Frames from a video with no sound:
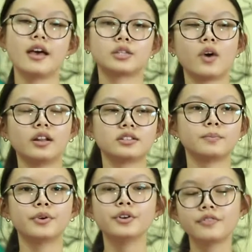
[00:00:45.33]
as well as
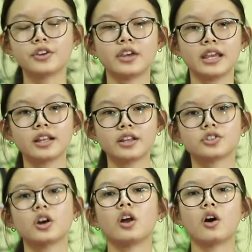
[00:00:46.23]
improving your
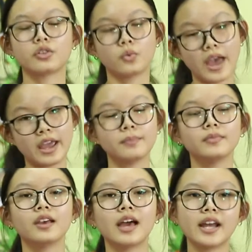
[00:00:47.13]
English along the way.
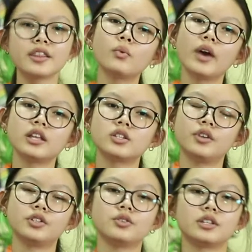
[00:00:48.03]
Another way to
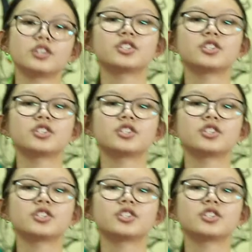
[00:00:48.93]
reducing